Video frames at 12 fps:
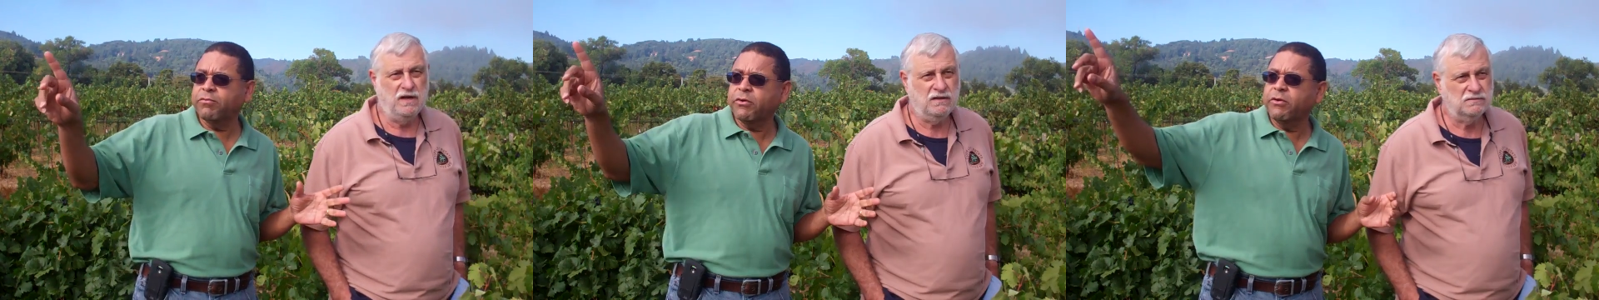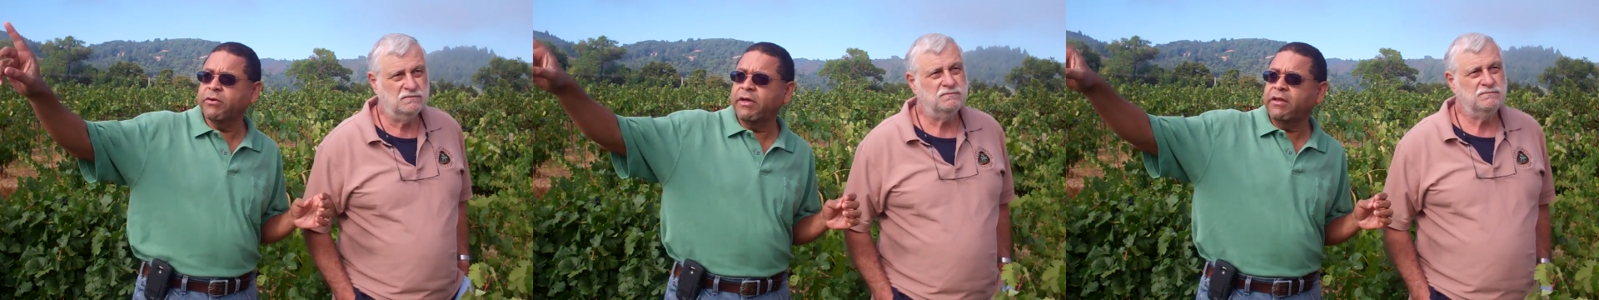
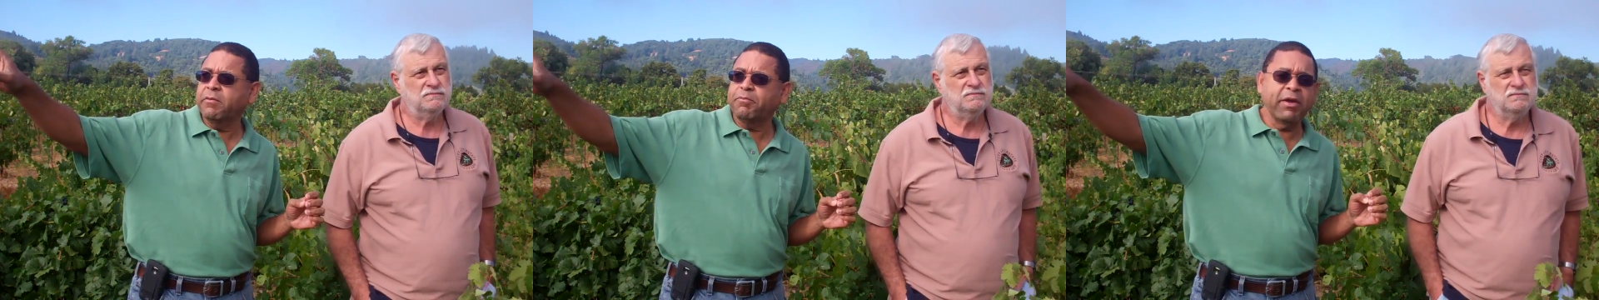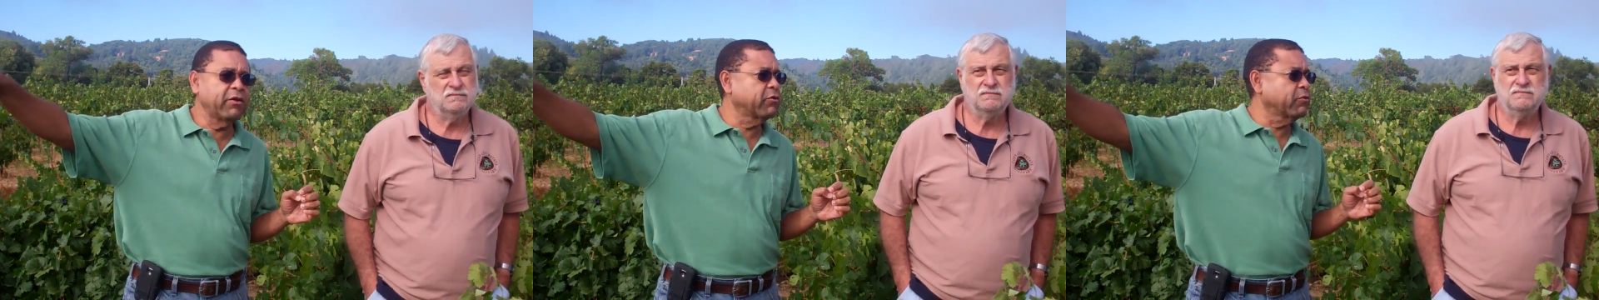Speaker 1: over in the
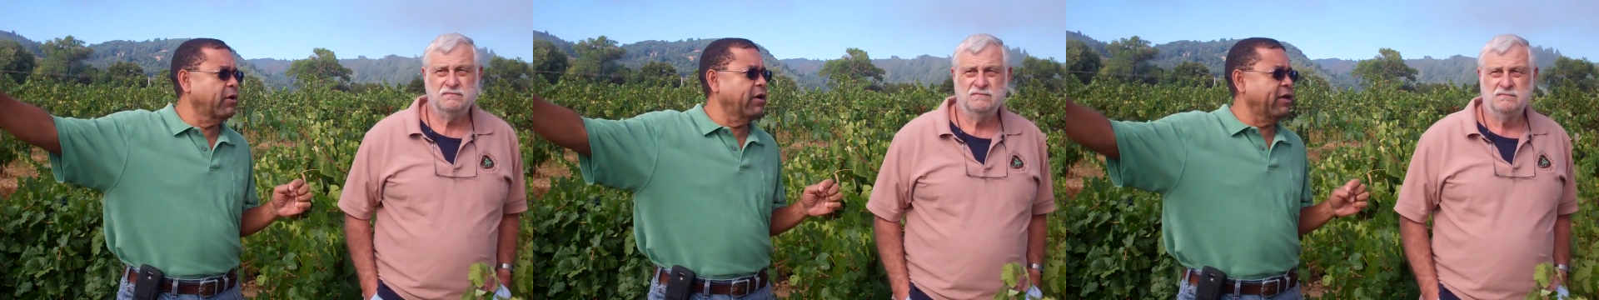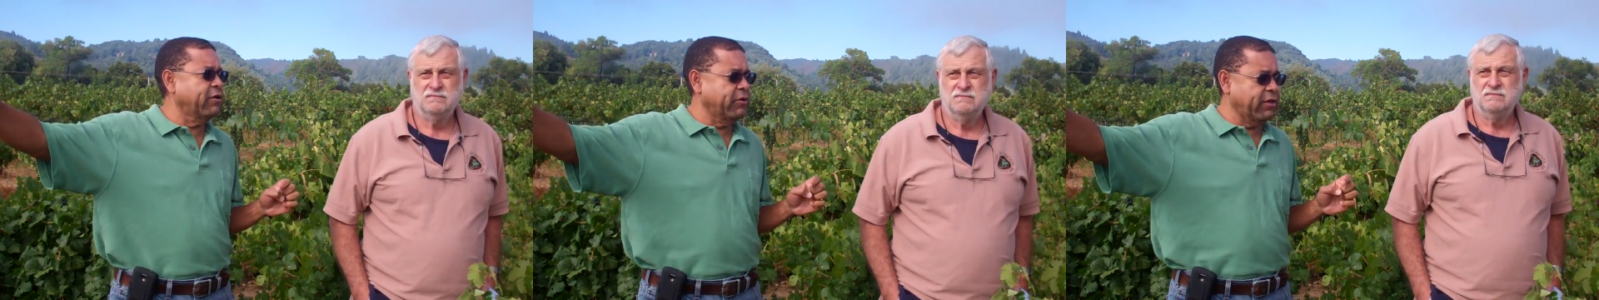Pinot
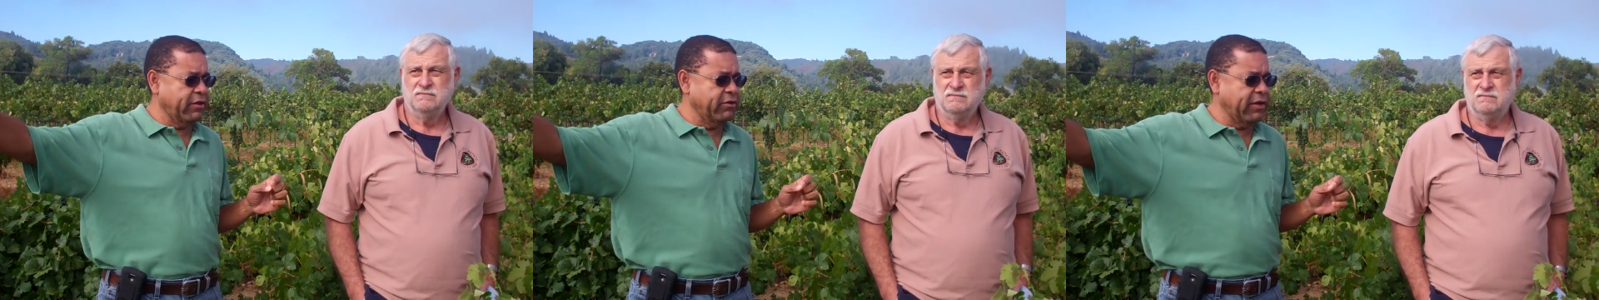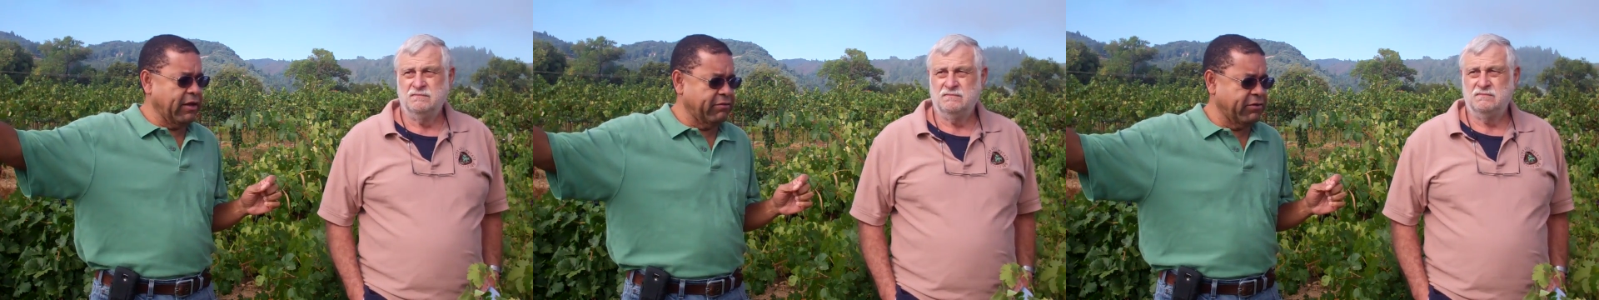Noir area that
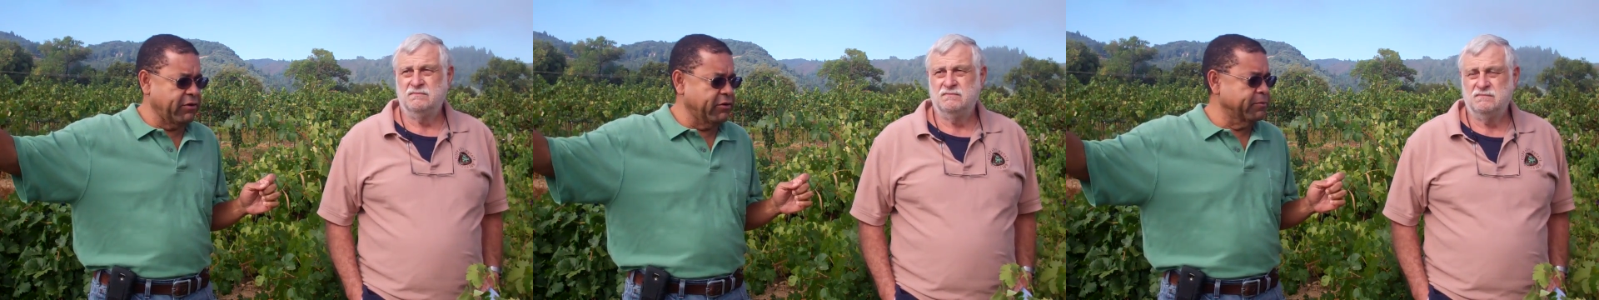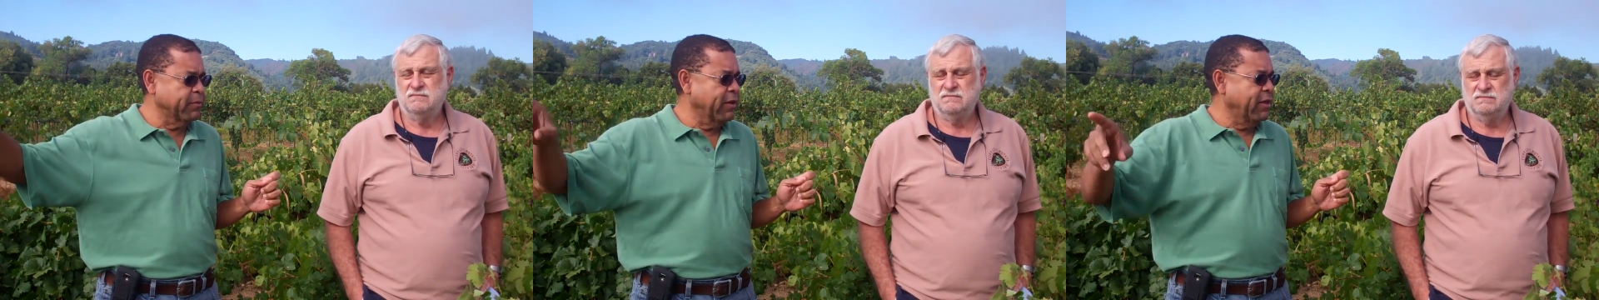you have
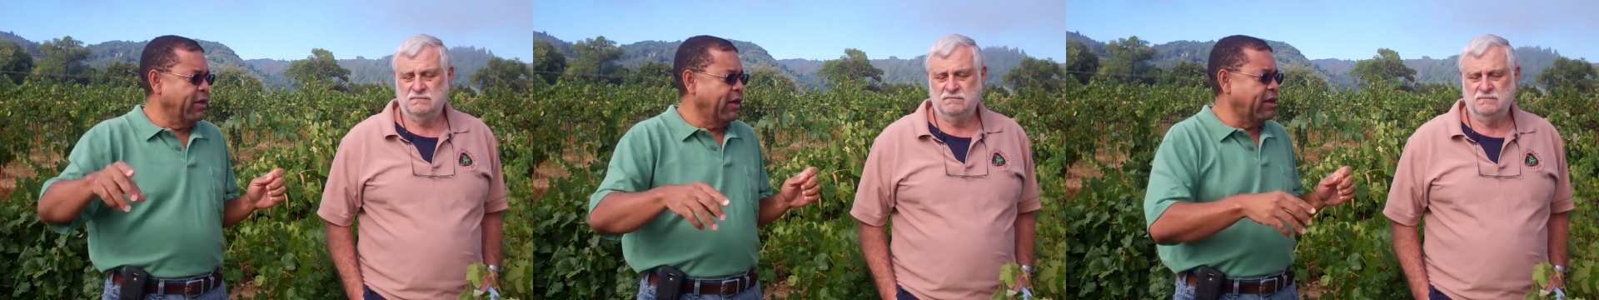here, mm -hmm.